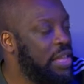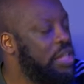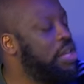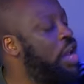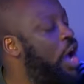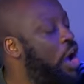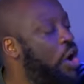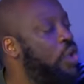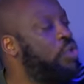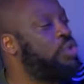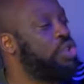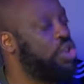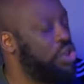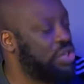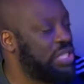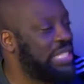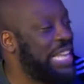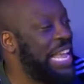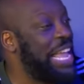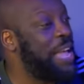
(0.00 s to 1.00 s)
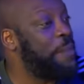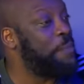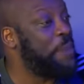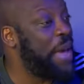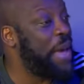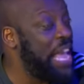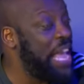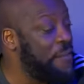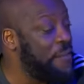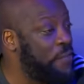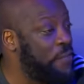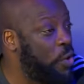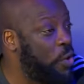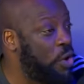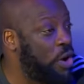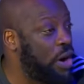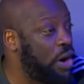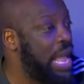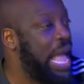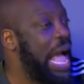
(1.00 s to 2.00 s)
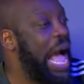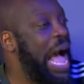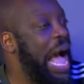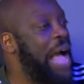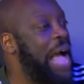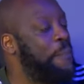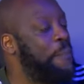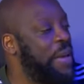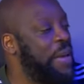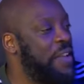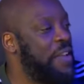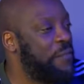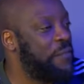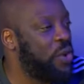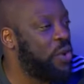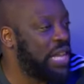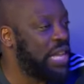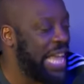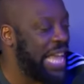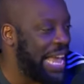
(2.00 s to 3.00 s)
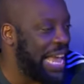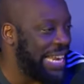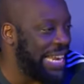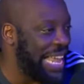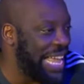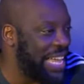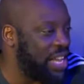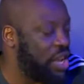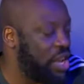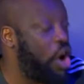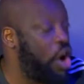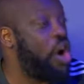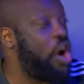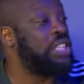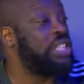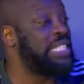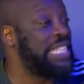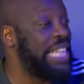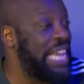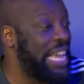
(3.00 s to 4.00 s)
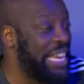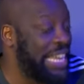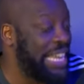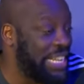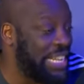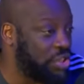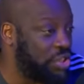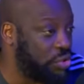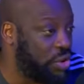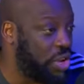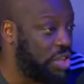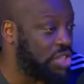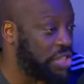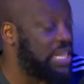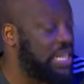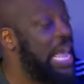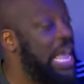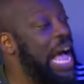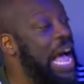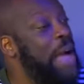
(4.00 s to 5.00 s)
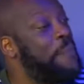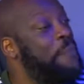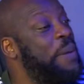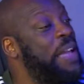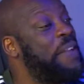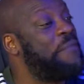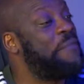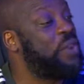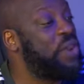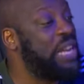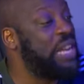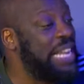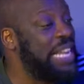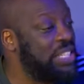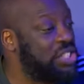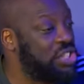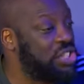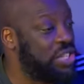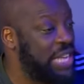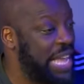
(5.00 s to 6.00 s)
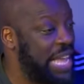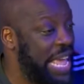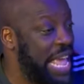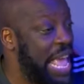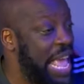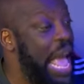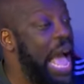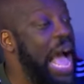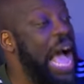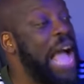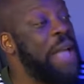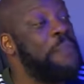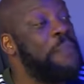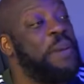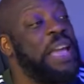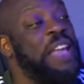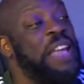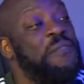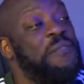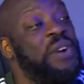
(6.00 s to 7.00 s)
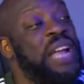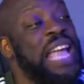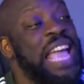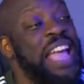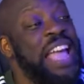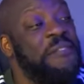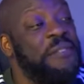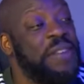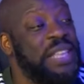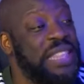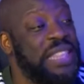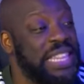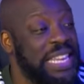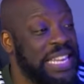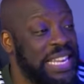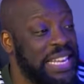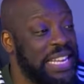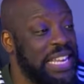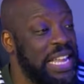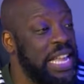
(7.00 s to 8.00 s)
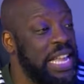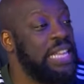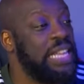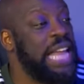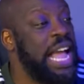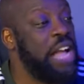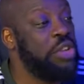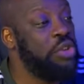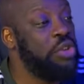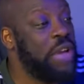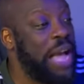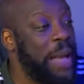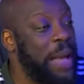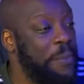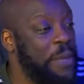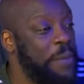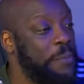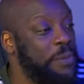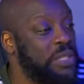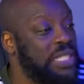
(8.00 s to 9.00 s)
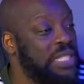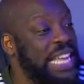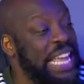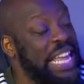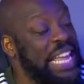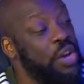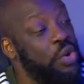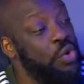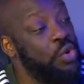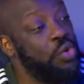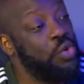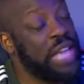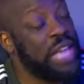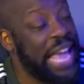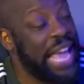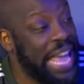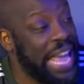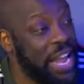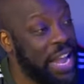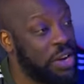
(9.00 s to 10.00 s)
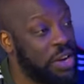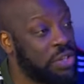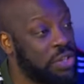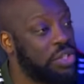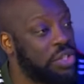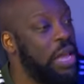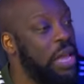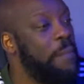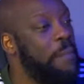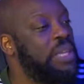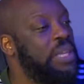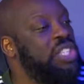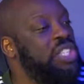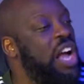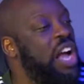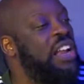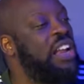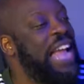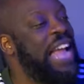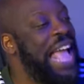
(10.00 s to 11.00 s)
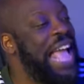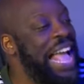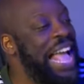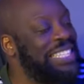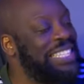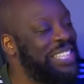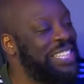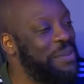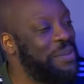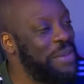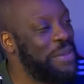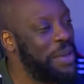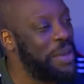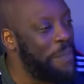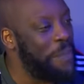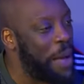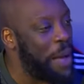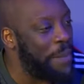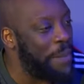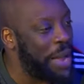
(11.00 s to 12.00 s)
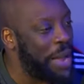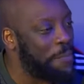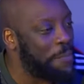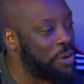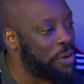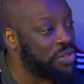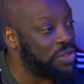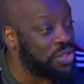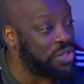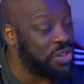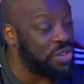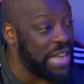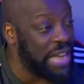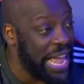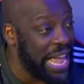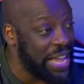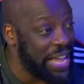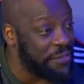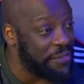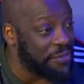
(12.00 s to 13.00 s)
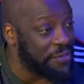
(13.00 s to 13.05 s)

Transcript: No, you're saying pay for. I pay for yes. Cadillac cars and Cadillac trucks. I pay for children. internet. I pay for everything. Now you got people saying, "Who cares?" But y'all are asking me about my personal life. Well,